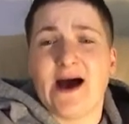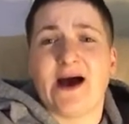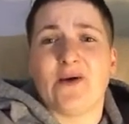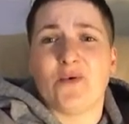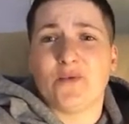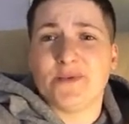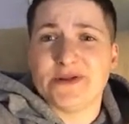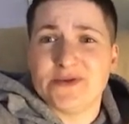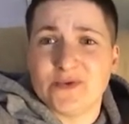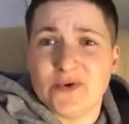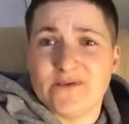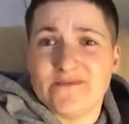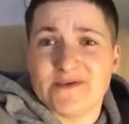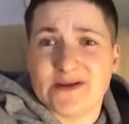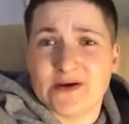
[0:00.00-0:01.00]
I will be
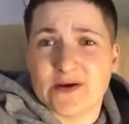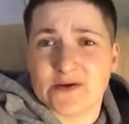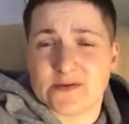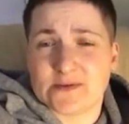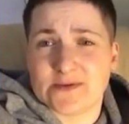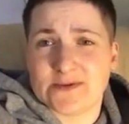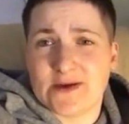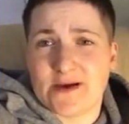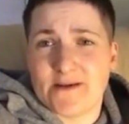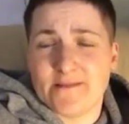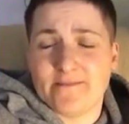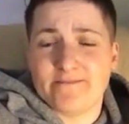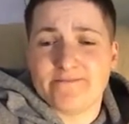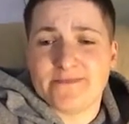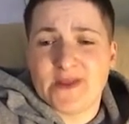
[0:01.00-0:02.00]
doing videos with
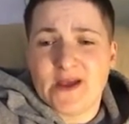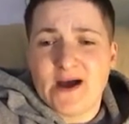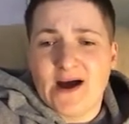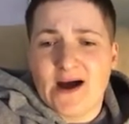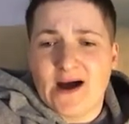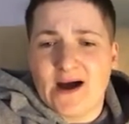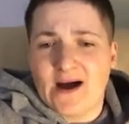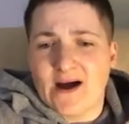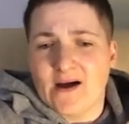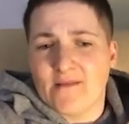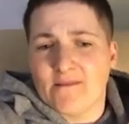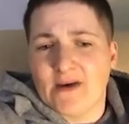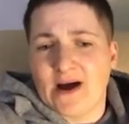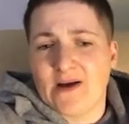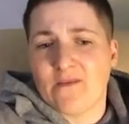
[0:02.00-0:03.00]
them.
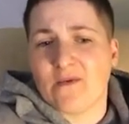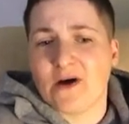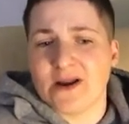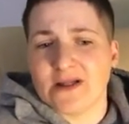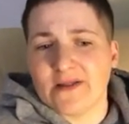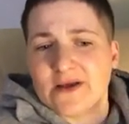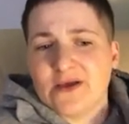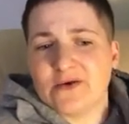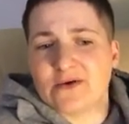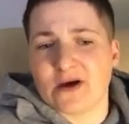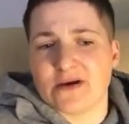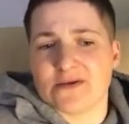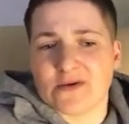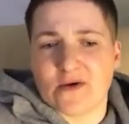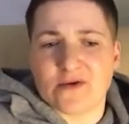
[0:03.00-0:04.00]
Um, I want to let you
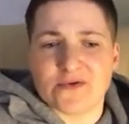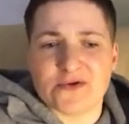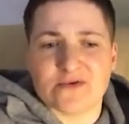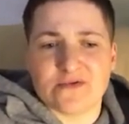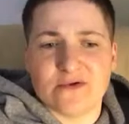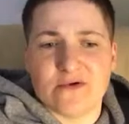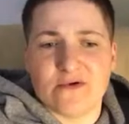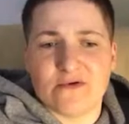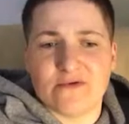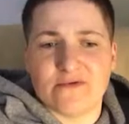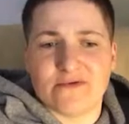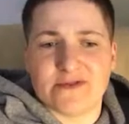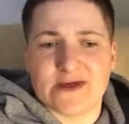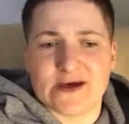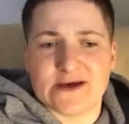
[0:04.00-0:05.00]
guys also know
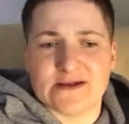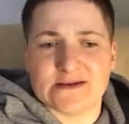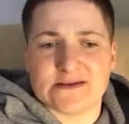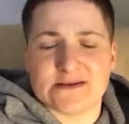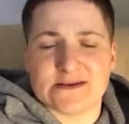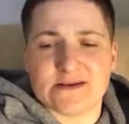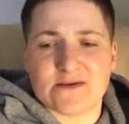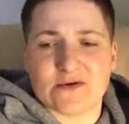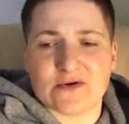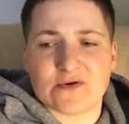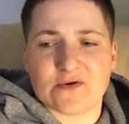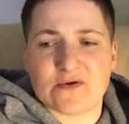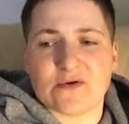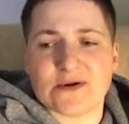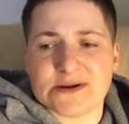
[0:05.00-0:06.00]
that
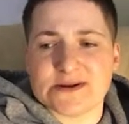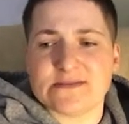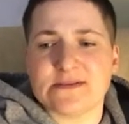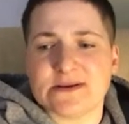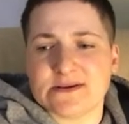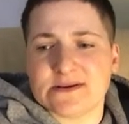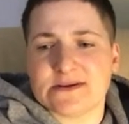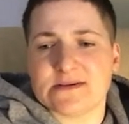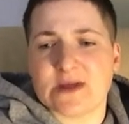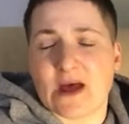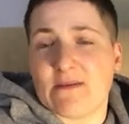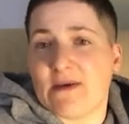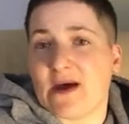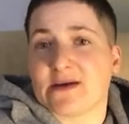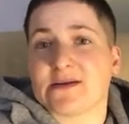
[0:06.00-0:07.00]
Christmas,
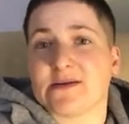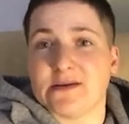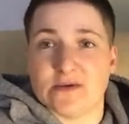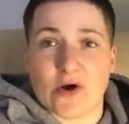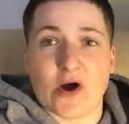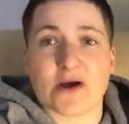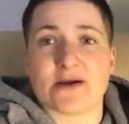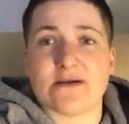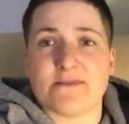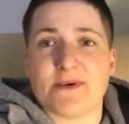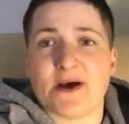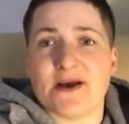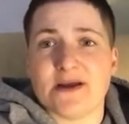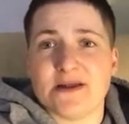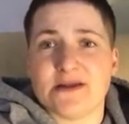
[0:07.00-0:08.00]
I'm actually not going to
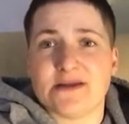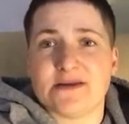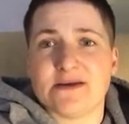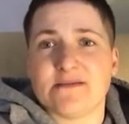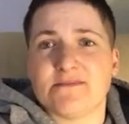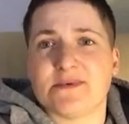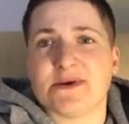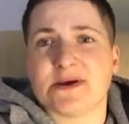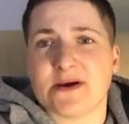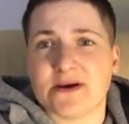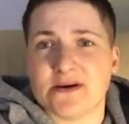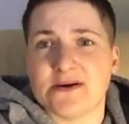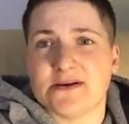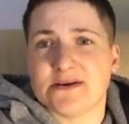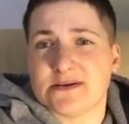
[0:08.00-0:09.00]
buy anything
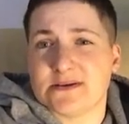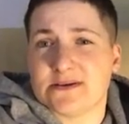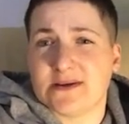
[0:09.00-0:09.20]
because